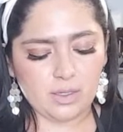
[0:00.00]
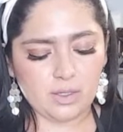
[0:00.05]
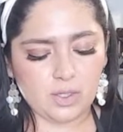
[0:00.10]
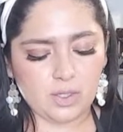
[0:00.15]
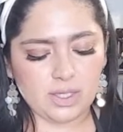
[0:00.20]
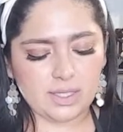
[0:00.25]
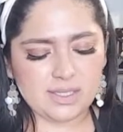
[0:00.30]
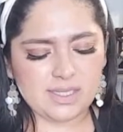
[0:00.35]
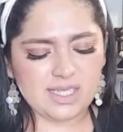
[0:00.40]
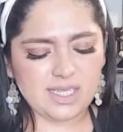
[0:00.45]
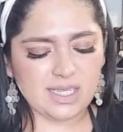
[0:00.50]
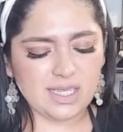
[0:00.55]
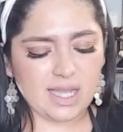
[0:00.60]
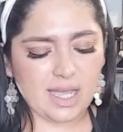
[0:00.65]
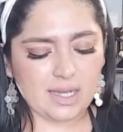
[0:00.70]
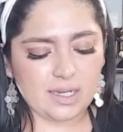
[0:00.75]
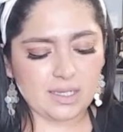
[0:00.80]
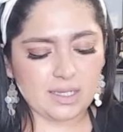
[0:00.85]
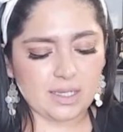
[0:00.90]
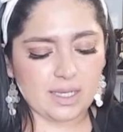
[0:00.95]
you're gonna see it
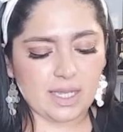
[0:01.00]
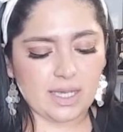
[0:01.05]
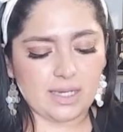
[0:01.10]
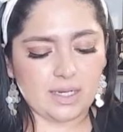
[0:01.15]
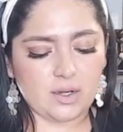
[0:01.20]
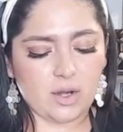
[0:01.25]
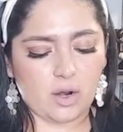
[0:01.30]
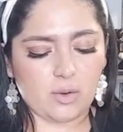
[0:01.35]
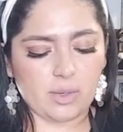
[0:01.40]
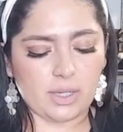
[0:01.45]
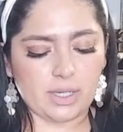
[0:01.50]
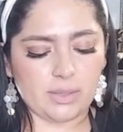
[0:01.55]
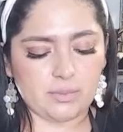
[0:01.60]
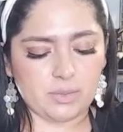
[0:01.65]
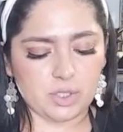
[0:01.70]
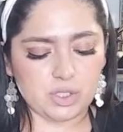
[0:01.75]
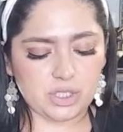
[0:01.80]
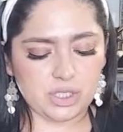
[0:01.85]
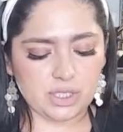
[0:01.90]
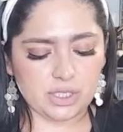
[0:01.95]
kind of getting already
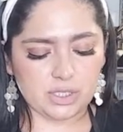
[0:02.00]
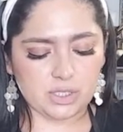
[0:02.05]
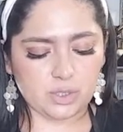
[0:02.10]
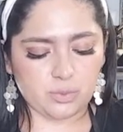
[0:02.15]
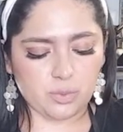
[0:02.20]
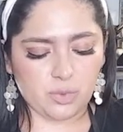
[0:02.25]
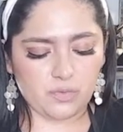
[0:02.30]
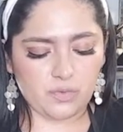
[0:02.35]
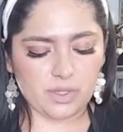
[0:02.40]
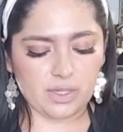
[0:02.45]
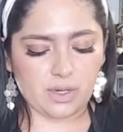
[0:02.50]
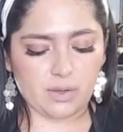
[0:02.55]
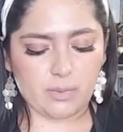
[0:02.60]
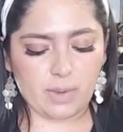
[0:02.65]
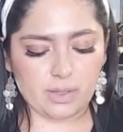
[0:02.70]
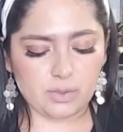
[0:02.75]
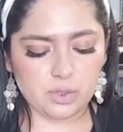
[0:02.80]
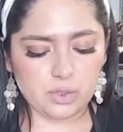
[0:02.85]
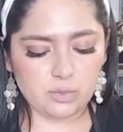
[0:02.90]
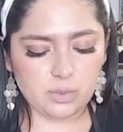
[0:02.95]
mushy because you're moving it
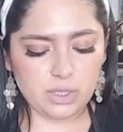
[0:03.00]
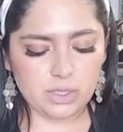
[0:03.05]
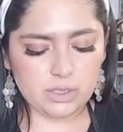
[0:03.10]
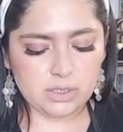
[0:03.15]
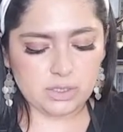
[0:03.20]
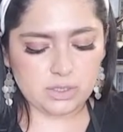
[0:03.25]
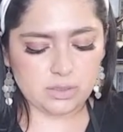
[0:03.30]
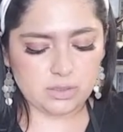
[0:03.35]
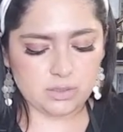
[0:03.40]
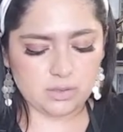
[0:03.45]
around too much.